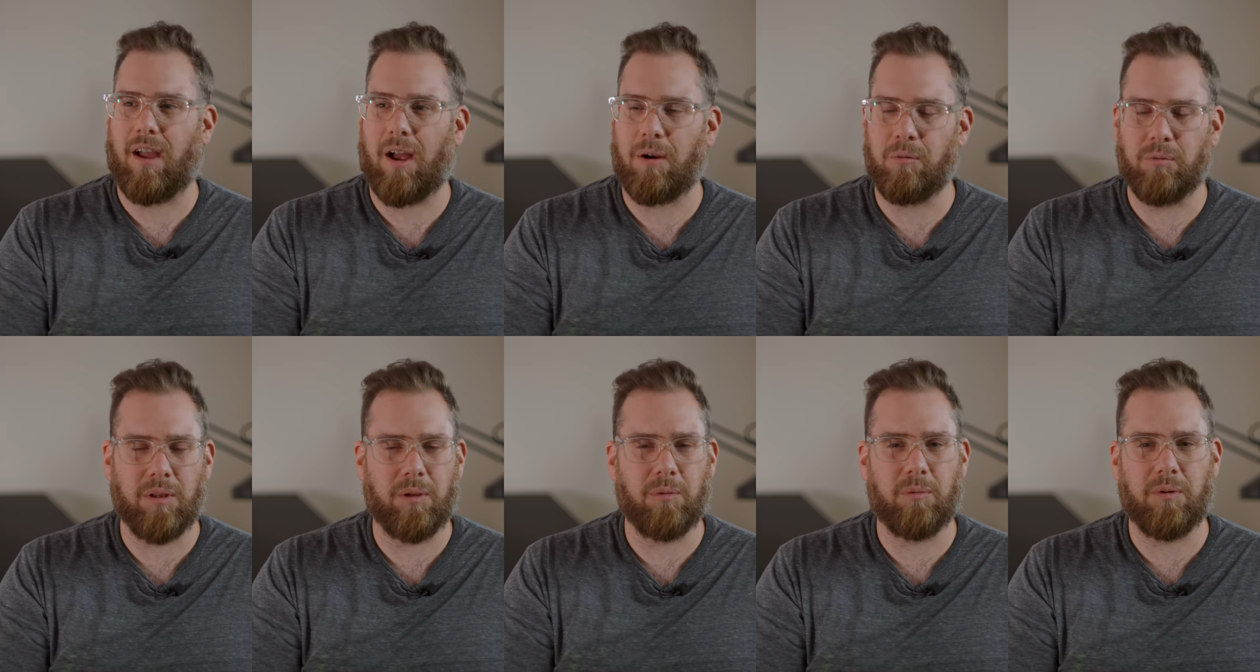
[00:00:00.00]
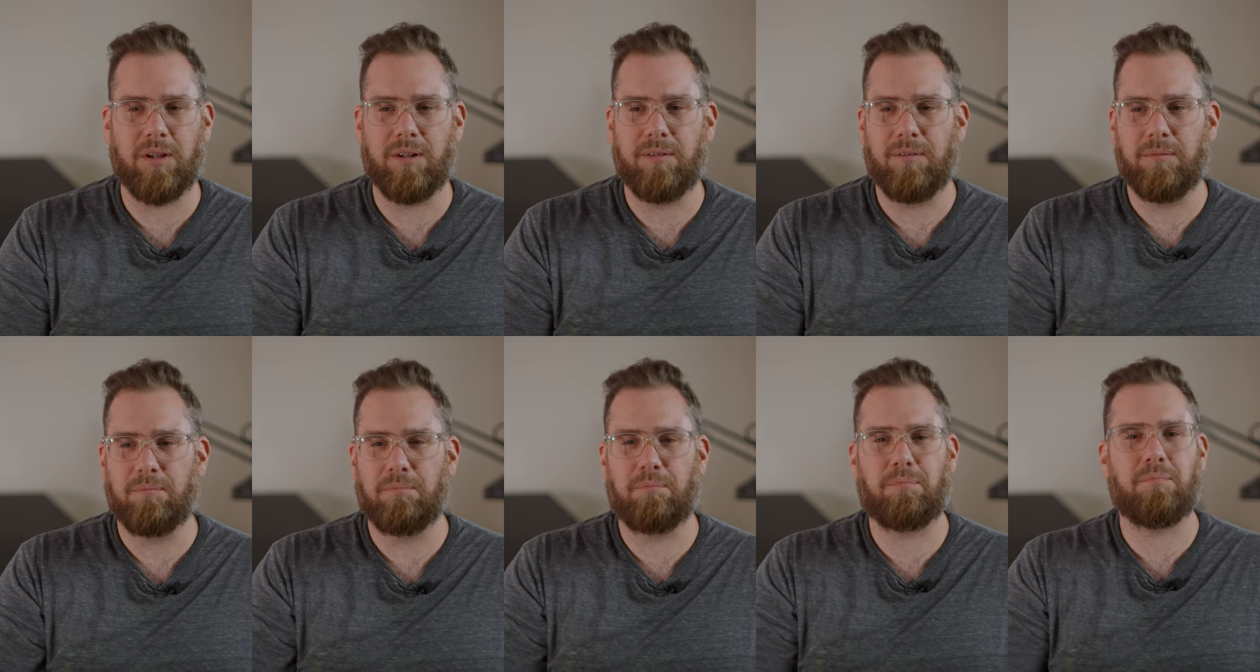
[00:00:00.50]
I really would.
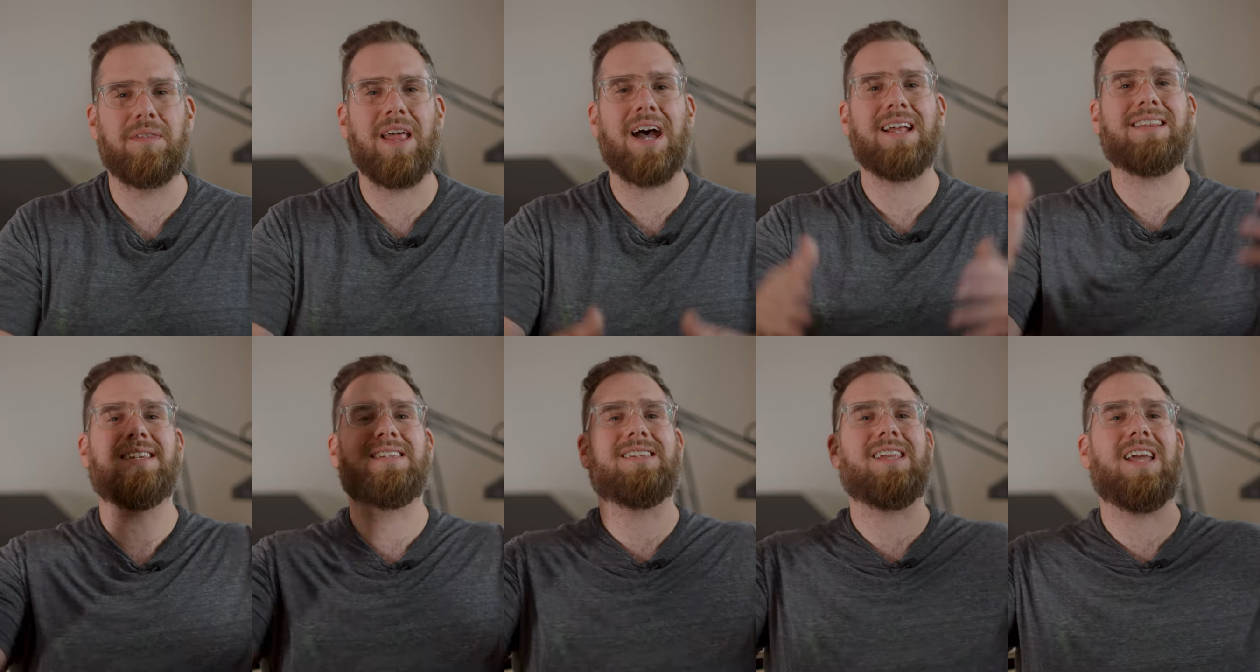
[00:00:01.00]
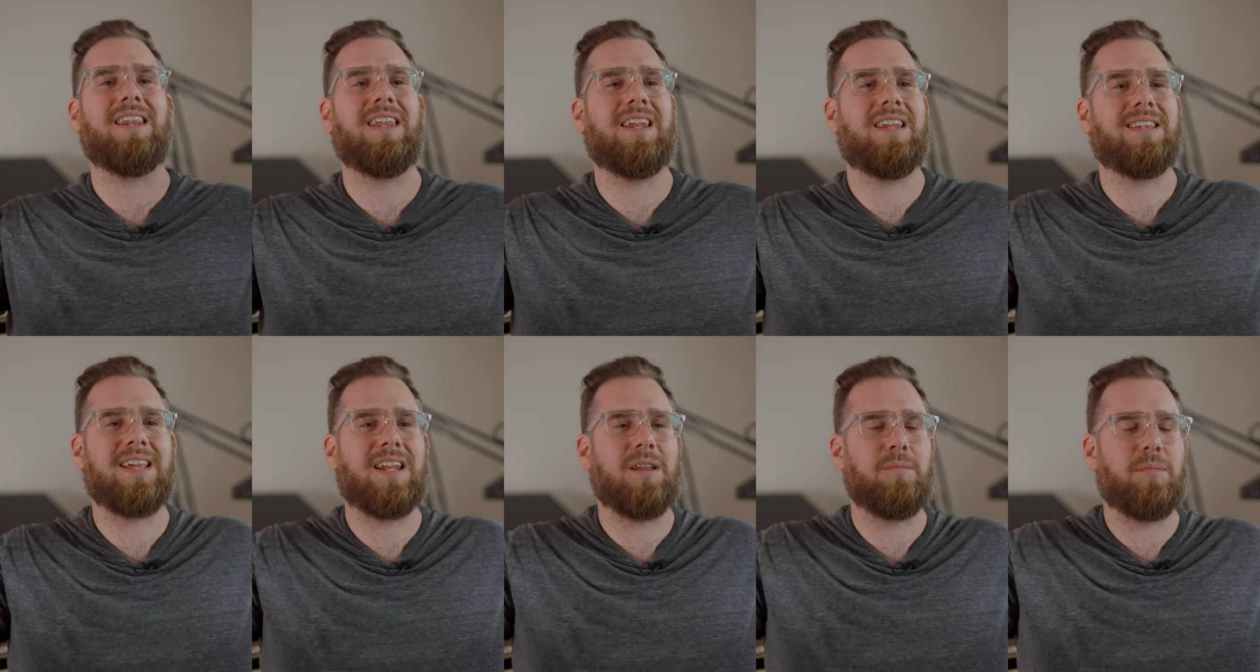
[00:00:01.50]
Not to say that
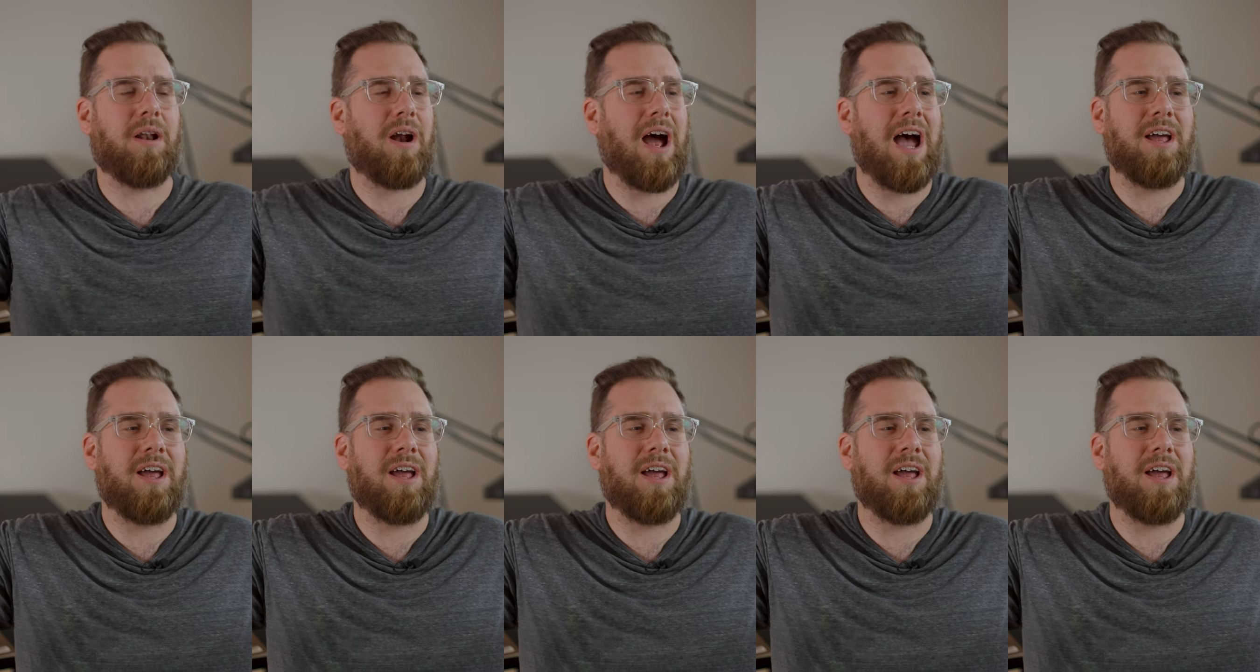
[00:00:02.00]
it's any better.